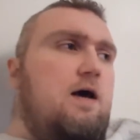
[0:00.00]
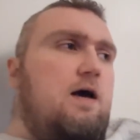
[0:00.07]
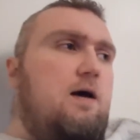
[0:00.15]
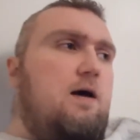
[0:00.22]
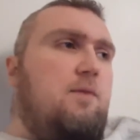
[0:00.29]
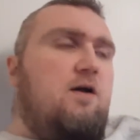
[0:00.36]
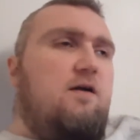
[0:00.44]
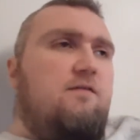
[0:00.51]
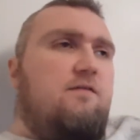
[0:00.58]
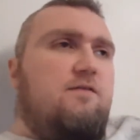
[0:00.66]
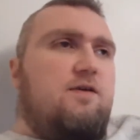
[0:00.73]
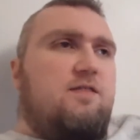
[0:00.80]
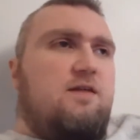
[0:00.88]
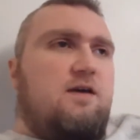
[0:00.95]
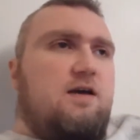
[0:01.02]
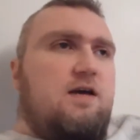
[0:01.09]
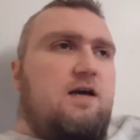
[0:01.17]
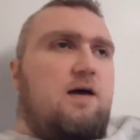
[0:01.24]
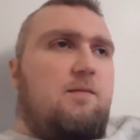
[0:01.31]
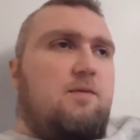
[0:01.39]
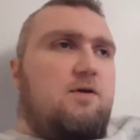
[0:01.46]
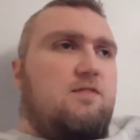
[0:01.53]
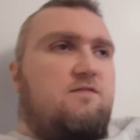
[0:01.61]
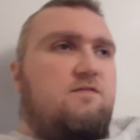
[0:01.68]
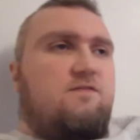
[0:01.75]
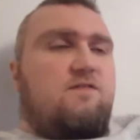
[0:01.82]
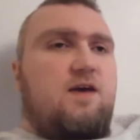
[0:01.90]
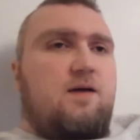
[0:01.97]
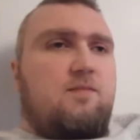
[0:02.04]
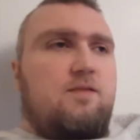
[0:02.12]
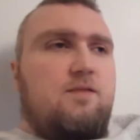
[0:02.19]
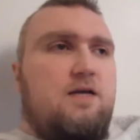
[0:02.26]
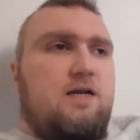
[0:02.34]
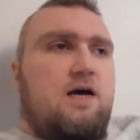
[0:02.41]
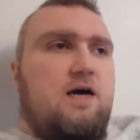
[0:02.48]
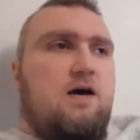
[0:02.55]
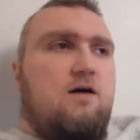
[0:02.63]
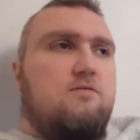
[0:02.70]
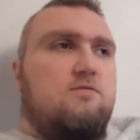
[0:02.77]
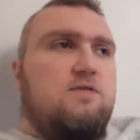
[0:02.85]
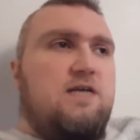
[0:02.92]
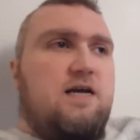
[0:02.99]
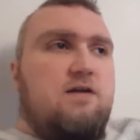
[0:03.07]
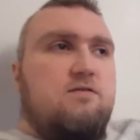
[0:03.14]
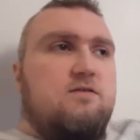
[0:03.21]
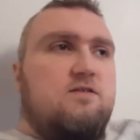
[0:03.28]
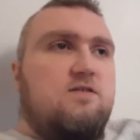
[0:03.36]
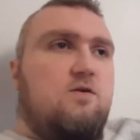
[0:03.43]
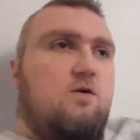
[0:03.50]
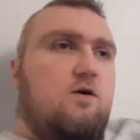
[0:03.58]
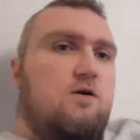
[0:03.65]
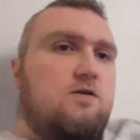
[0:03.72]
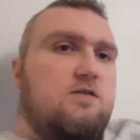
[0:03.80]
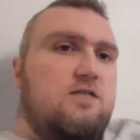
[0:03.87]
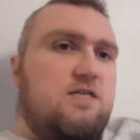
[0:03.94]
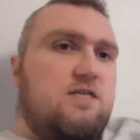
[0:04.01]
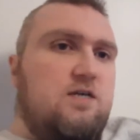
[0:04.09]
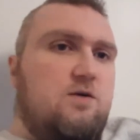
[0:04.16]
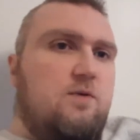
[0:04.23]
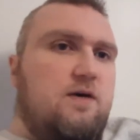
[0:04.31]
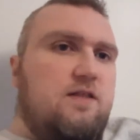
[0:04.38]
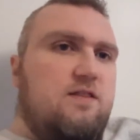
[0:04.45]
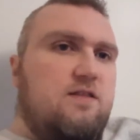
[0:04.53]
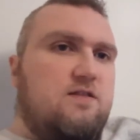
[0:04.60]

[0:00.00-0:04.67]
about everything, about the family and how Tara is so hard to deal with.